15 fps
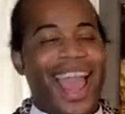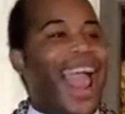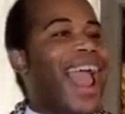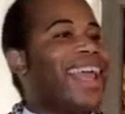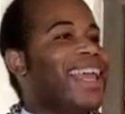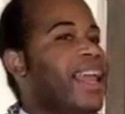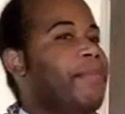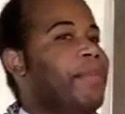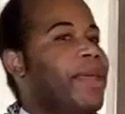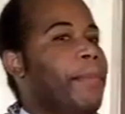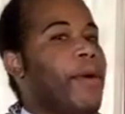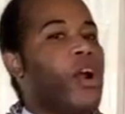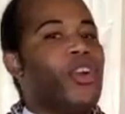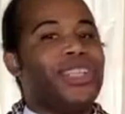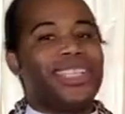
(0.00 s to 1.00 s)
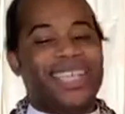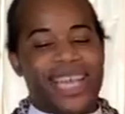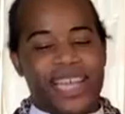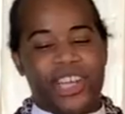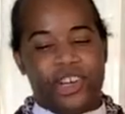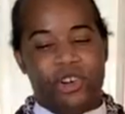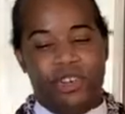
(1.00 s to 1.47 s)
and can be
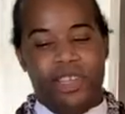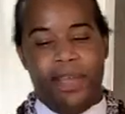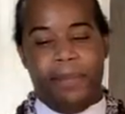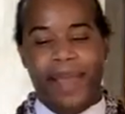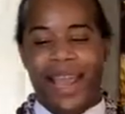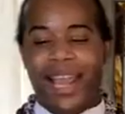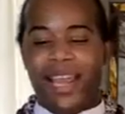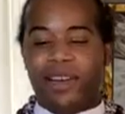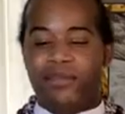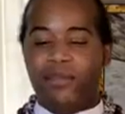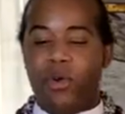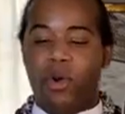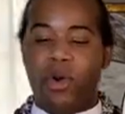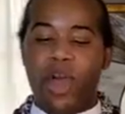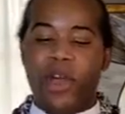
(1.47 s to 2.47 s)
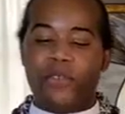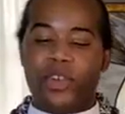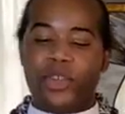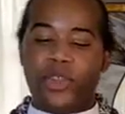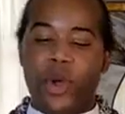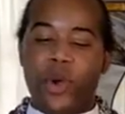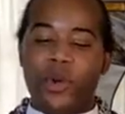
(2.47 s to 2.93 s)
particularly painful
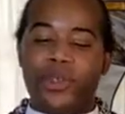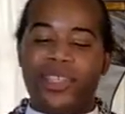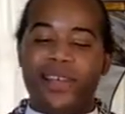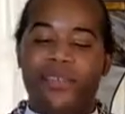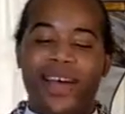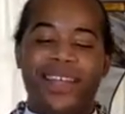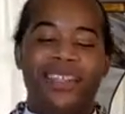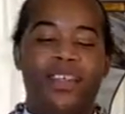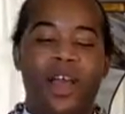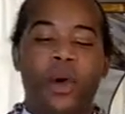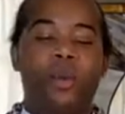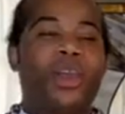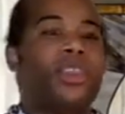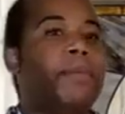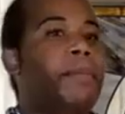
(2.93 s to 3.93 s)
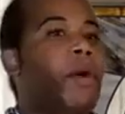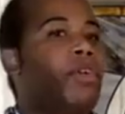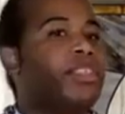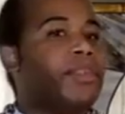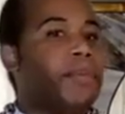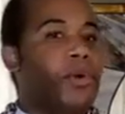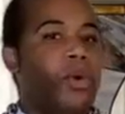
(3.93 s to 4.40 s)
for those of us with
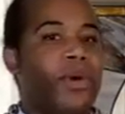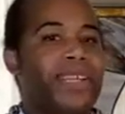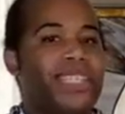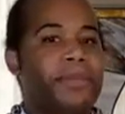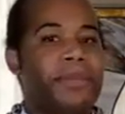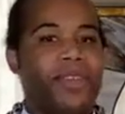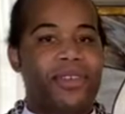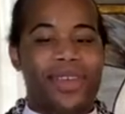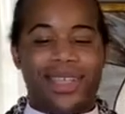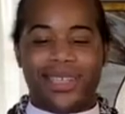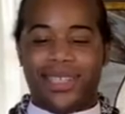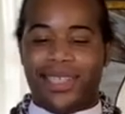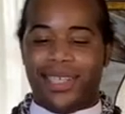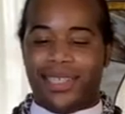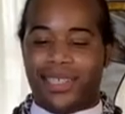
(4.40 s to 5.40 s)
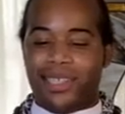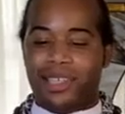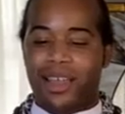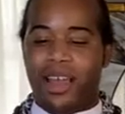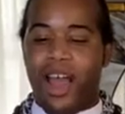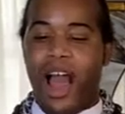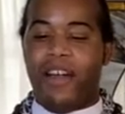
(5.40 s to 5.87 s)
multiple experiences
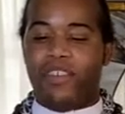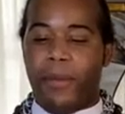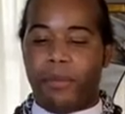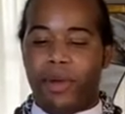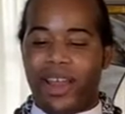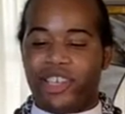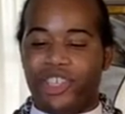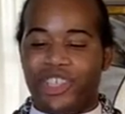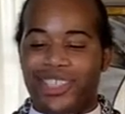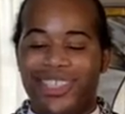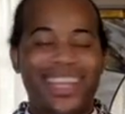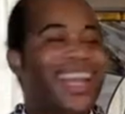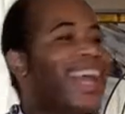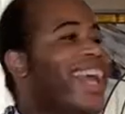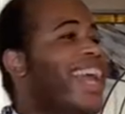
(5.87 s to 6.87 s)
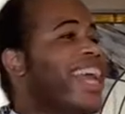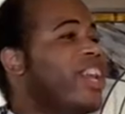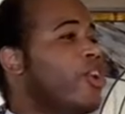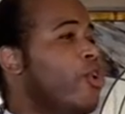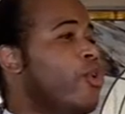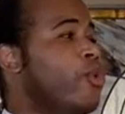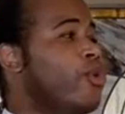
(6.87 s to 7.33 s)
of oppression.
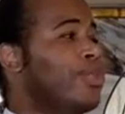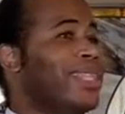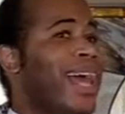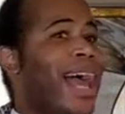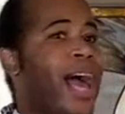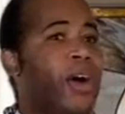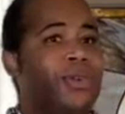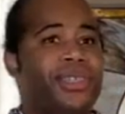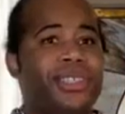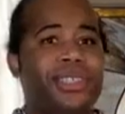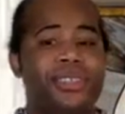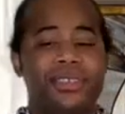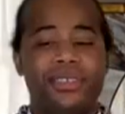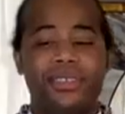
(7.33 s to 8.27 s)
In whose house?